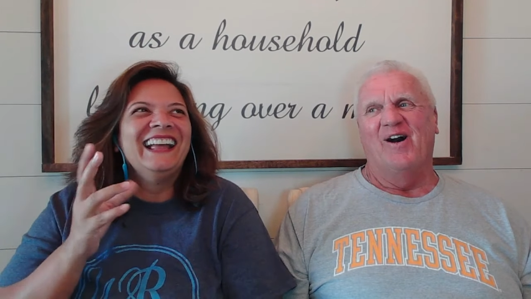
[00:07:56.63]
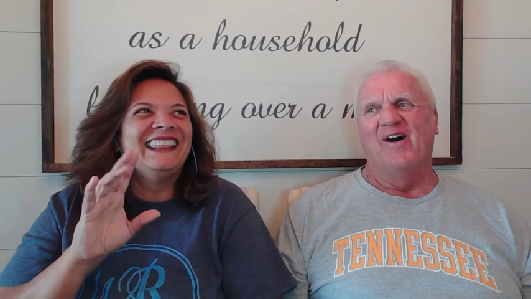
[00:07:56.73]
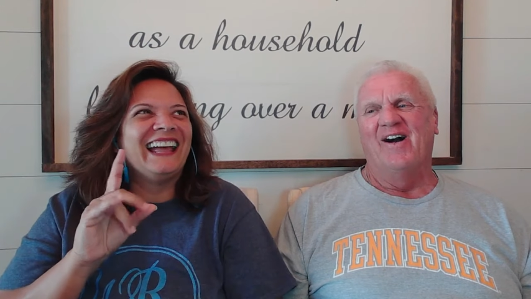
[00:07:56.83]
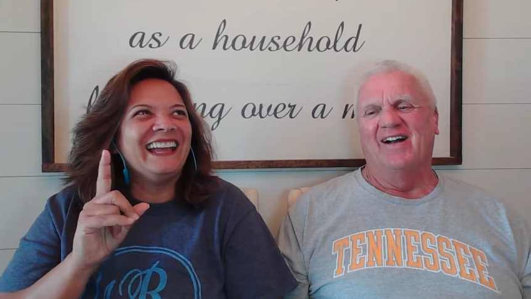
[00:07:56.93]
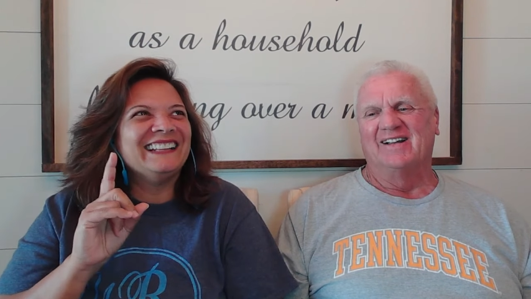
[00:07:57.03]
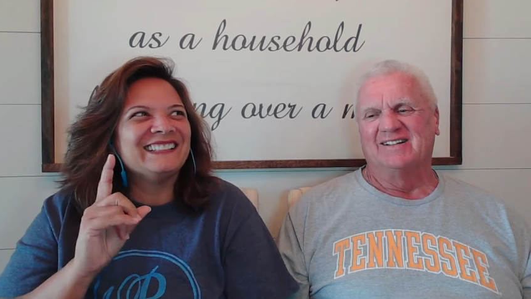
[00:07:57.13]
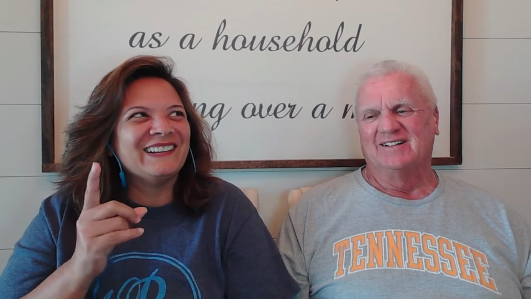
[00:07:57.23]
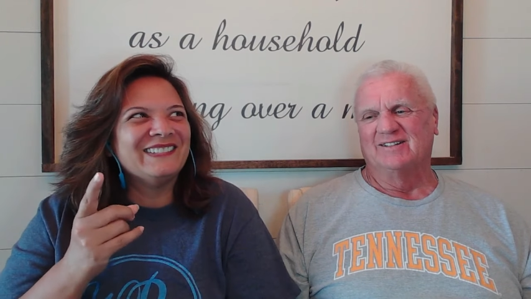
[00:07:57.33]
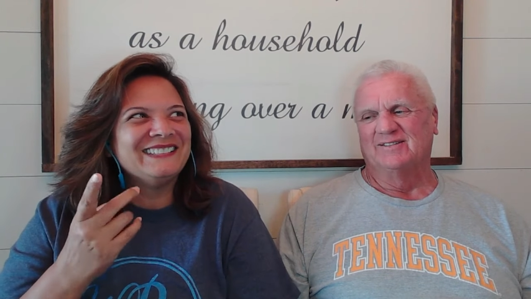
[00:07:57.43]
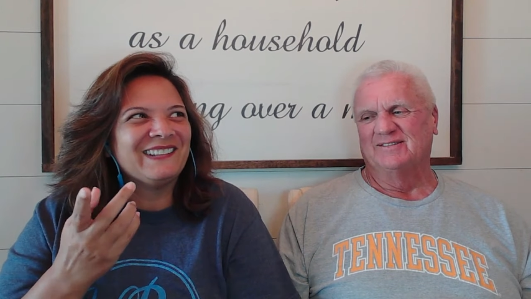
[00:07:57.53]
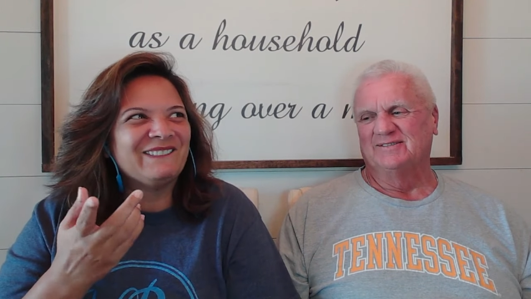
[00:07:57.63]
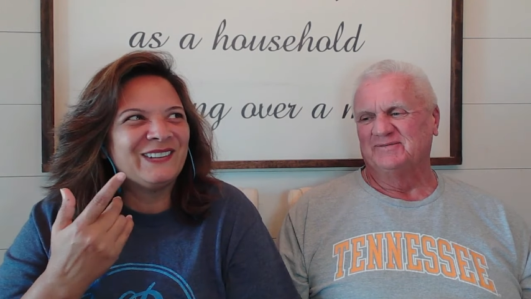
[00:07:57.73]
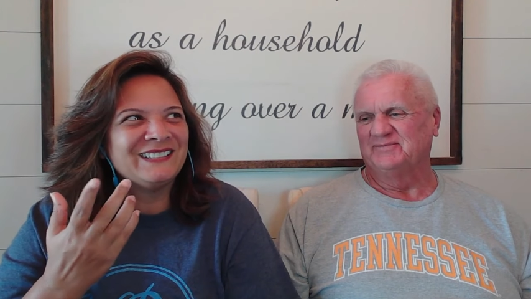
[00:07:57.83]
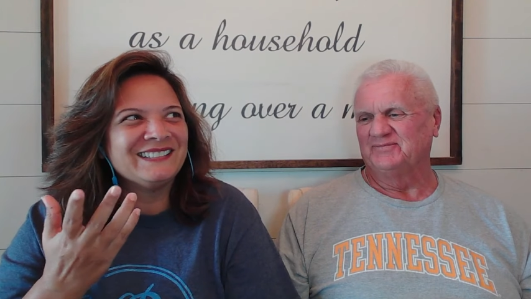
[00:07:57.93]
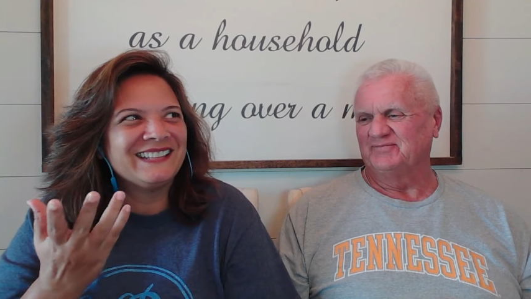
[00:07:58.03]
Speaker 1: that is always the
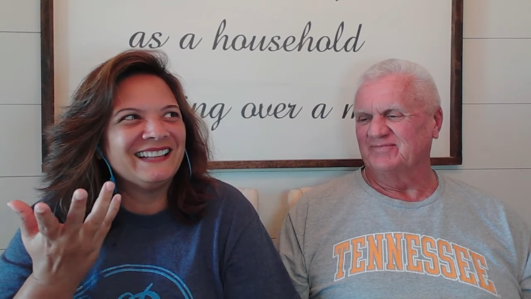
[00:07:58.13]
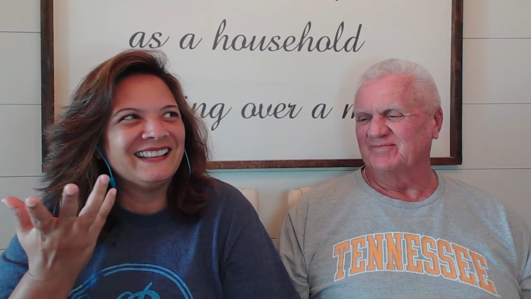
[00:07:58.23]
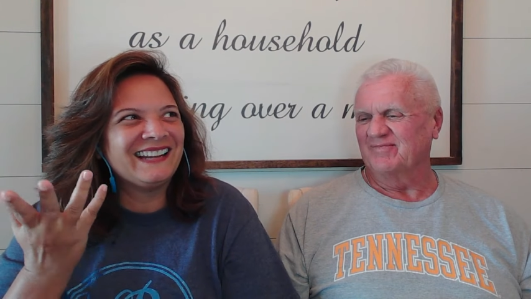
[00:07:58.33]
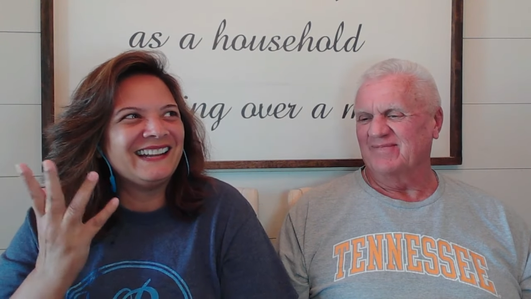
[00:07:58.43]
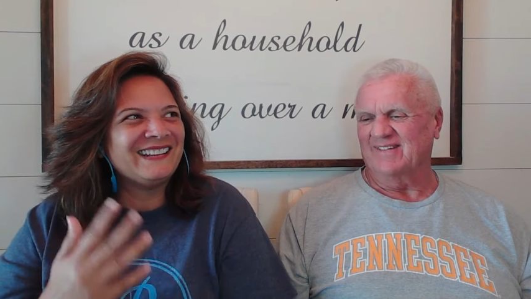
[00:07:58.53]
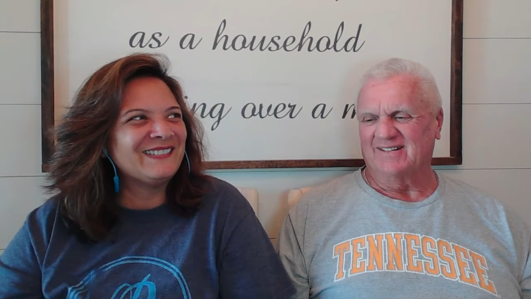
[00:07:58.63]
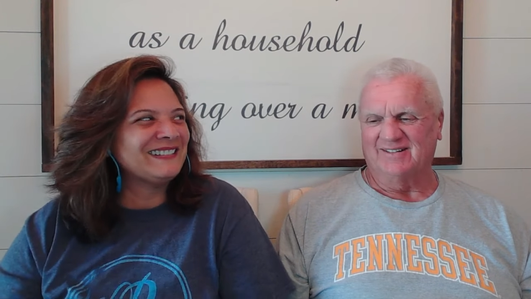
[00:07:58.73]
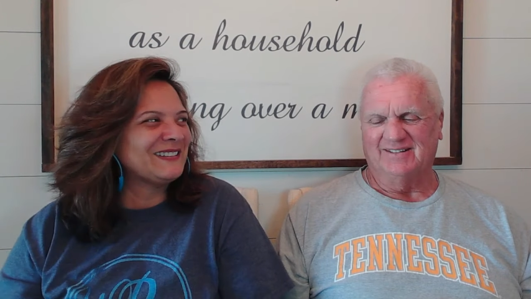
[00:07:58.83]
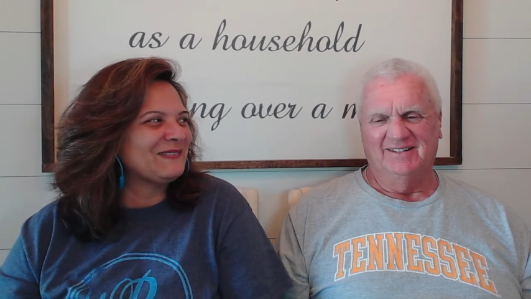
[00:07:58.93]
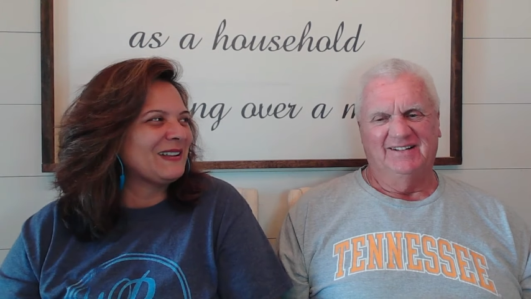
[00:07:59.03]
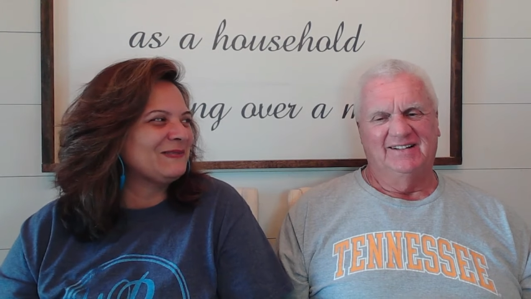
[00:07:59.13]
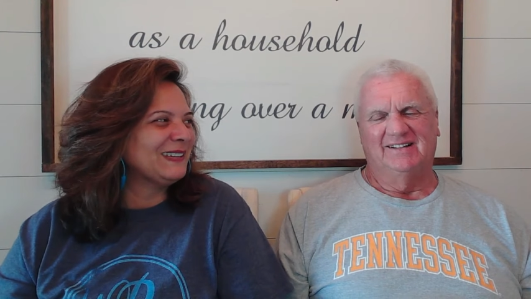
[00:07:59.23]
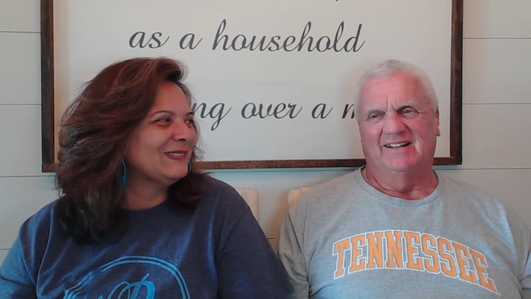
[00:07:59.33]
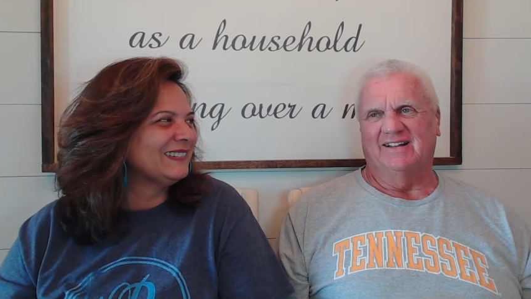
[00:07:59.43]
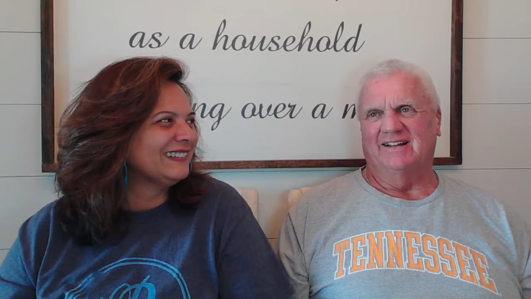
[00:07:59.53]
first thing that I notice about
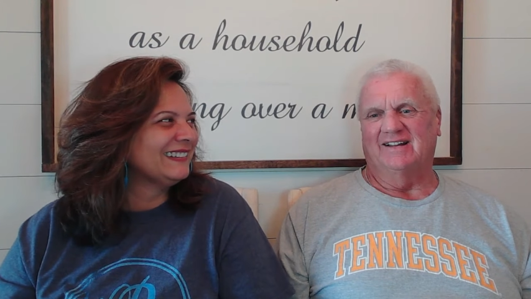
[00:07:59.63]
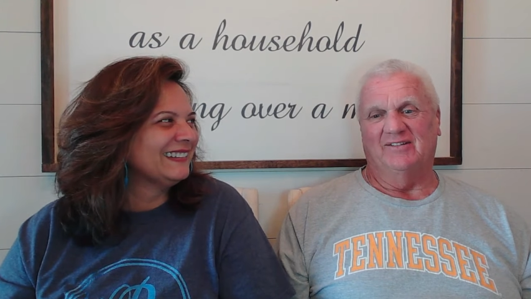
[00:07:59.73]
people.